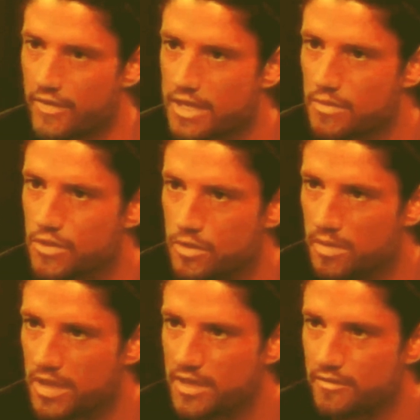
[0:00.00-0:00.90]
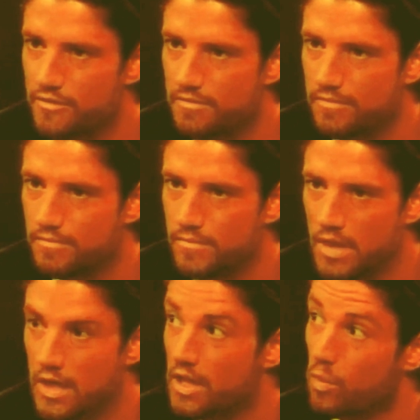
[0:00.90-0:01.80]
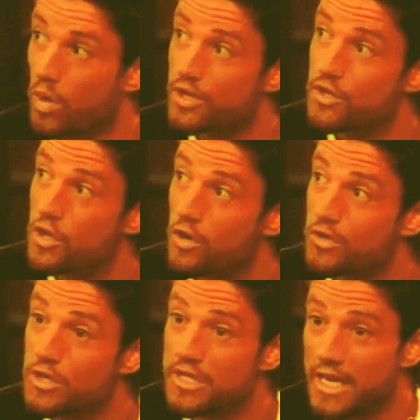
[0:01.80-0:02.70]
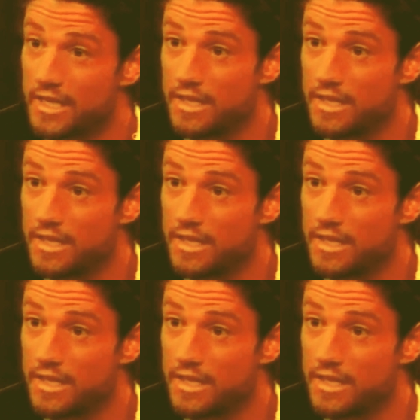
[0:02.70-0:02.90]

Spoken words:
If that's what you believe, then why don't you go to your